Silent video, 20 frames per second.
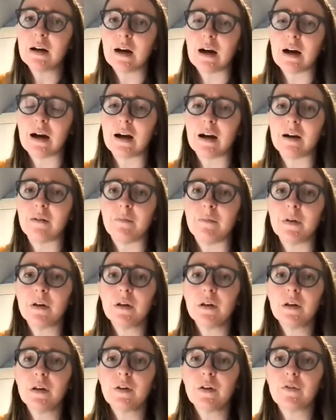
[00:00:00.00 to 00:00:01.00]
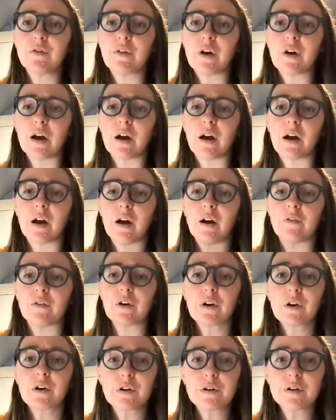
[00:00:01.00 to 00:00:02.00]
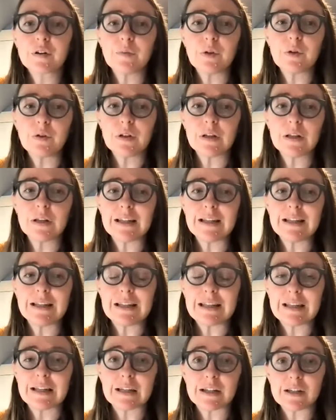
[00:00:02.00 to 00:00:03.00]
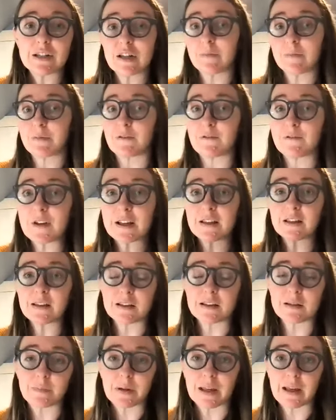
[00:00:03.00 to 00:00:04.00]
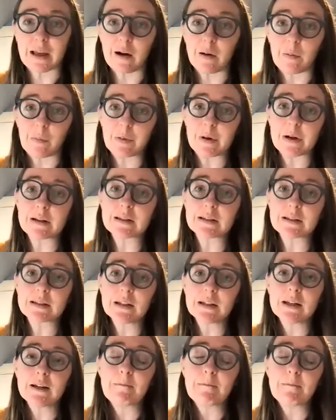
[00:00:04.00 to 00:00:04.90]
Um, of herd immunity needed to prevent these big outbreaks.